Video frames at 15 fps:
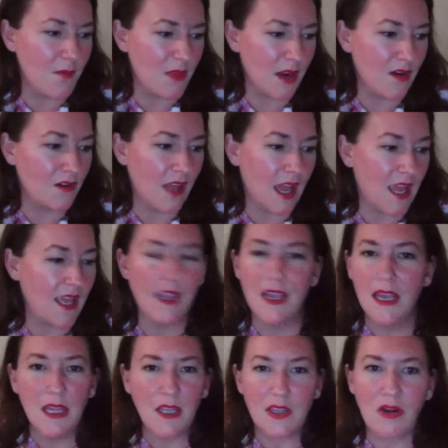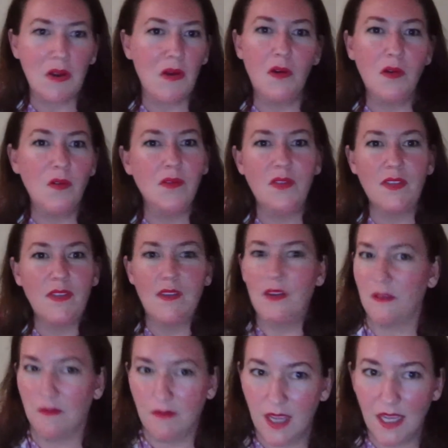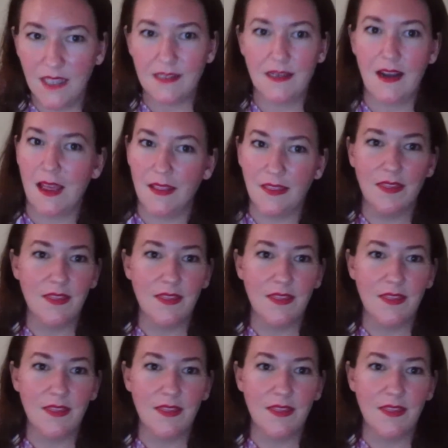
They're like, you know, that's not